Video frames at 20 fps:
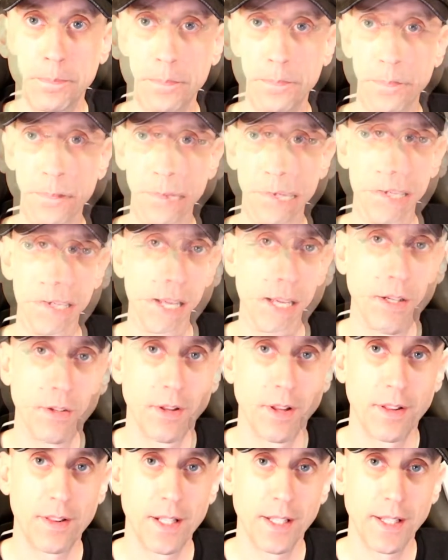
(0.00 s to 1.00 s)
So let's
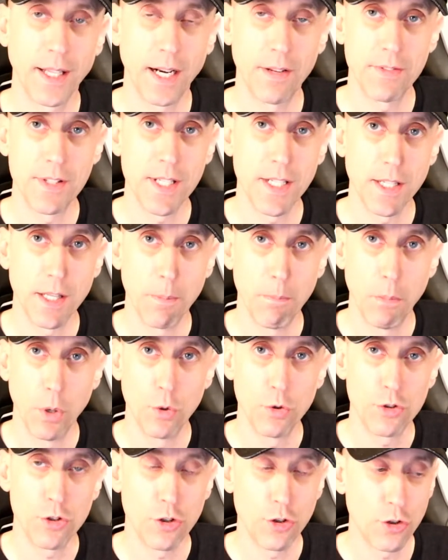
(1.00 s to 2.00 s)
handle the thing that I've seen the
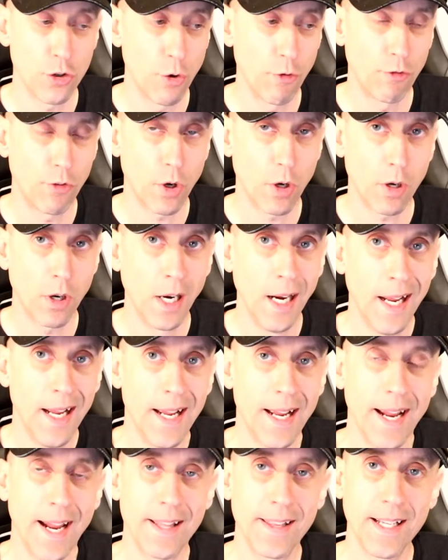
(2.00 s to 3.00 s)
most so far,
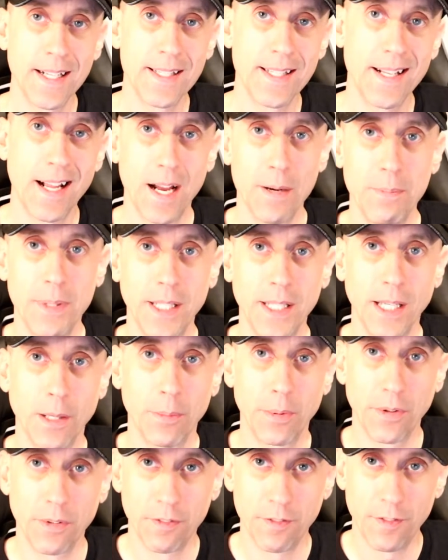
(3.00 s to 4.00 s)
and that's not being
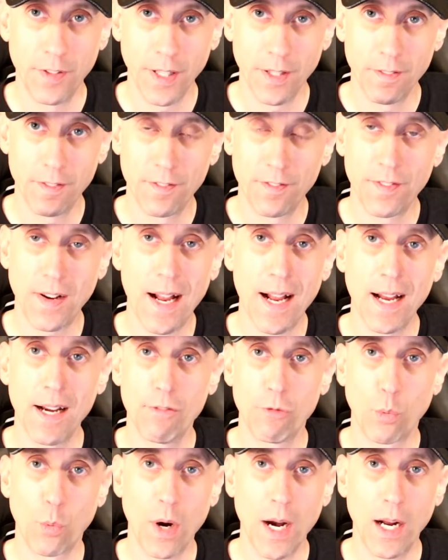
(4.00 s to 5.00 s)
able to fit
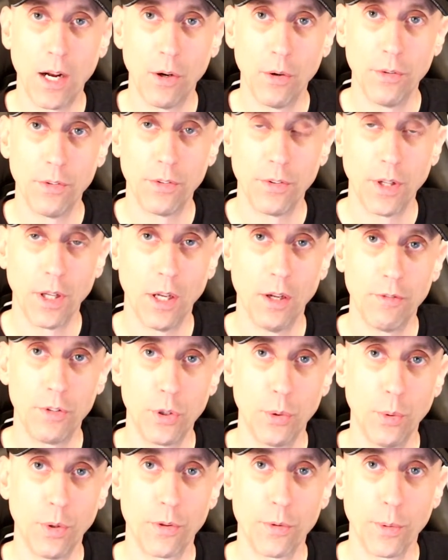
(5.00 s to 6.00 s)
5 rounds of
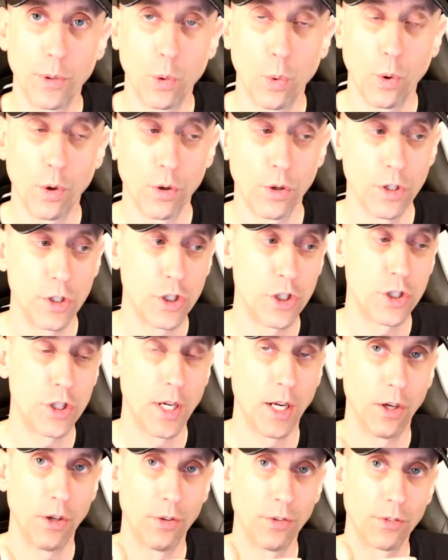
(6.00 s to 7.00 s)
2 3/4 inch
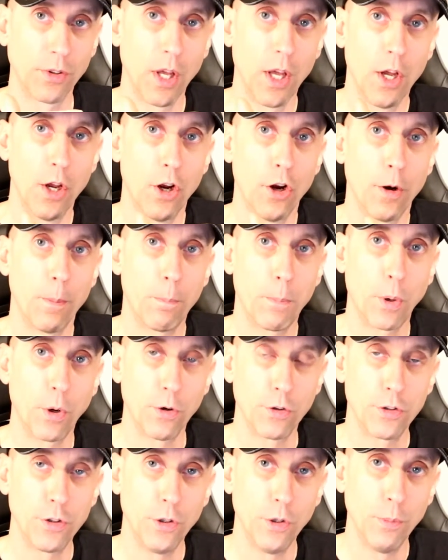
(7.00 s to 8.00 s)
shells
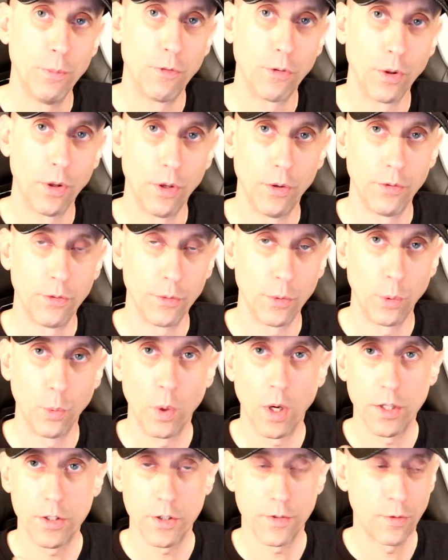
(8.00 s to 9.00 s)
per tube. For those of you who
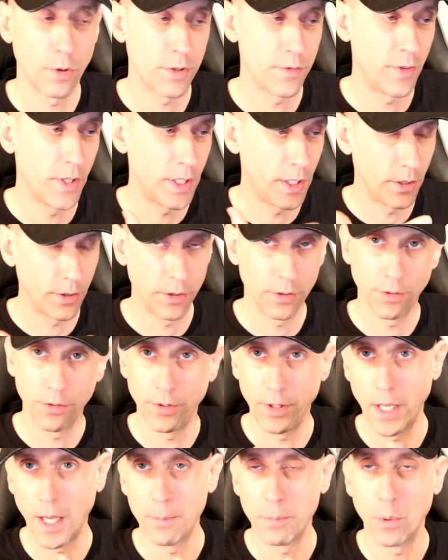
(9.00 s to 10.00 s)
watched the first video, you'll
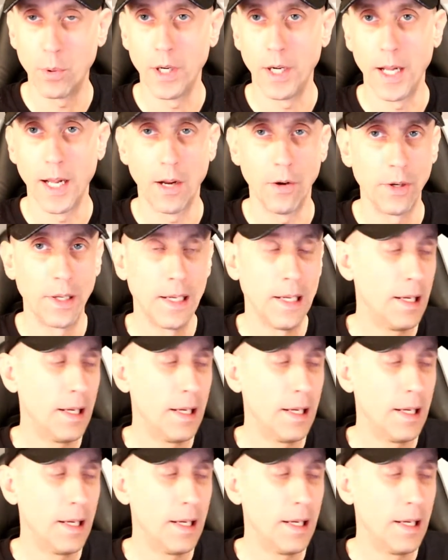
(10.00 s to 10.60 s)
see I pointed out